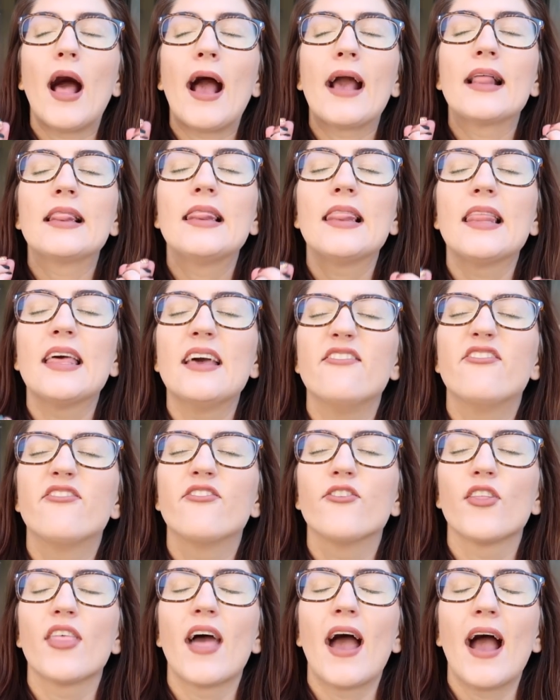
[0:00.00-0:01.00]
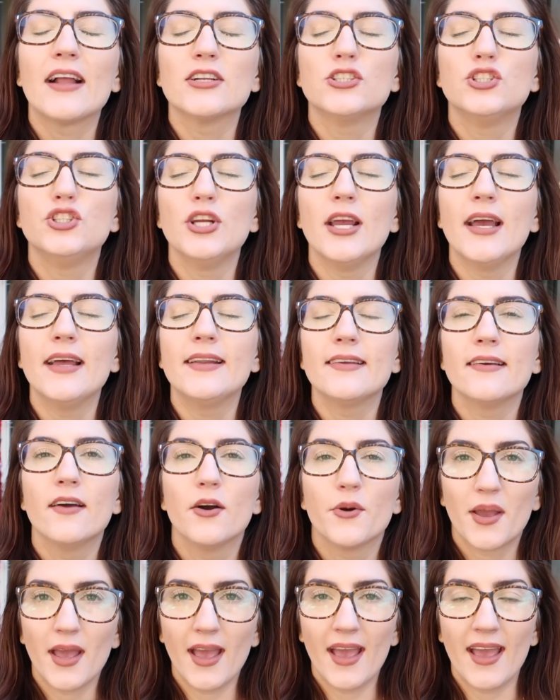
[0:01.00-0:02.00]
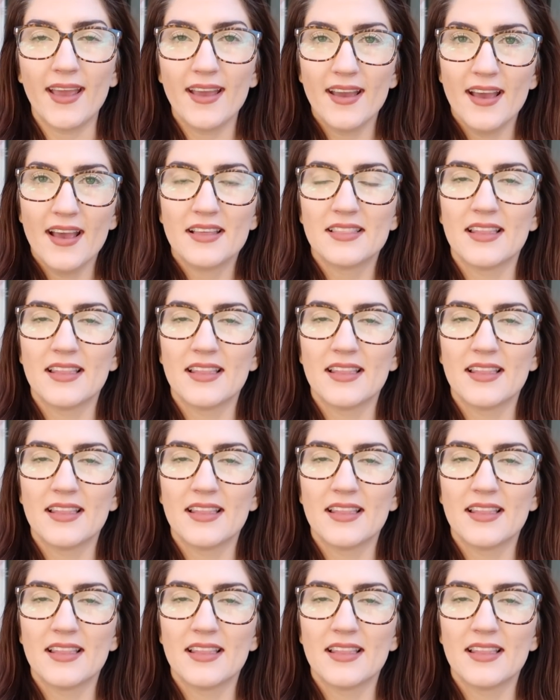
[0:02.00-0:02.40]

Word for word: I live for that shit, okay?